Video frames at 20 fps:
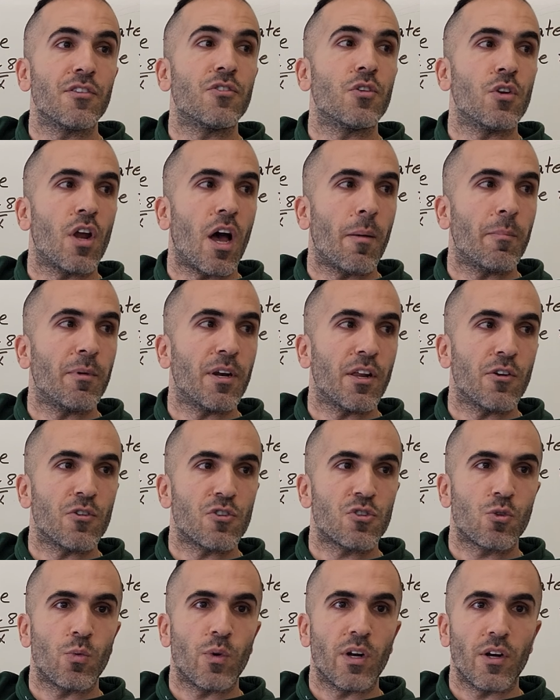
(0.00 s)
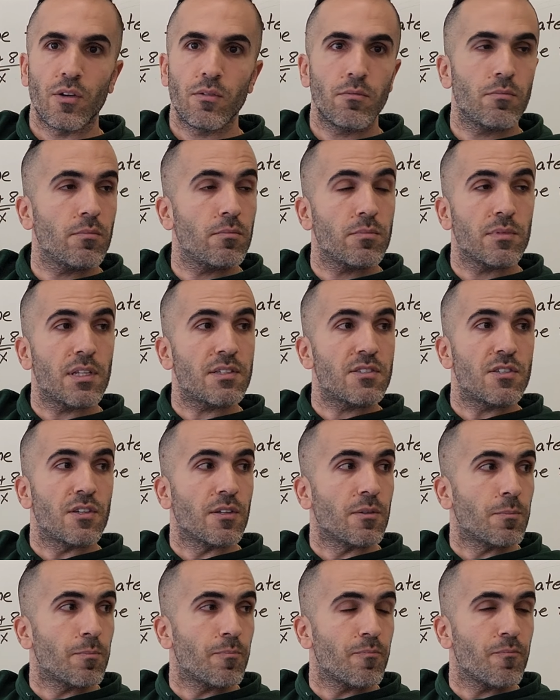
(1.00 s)
the denominator squared. That's
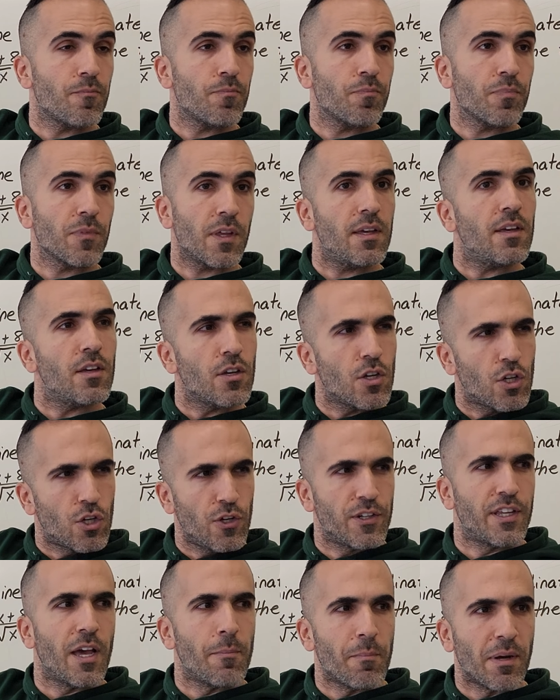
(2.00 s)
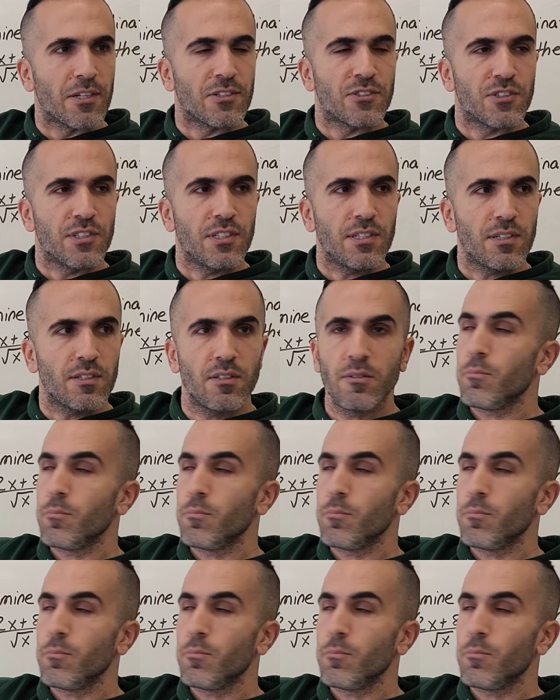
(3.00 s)
it. Okay? Could get messy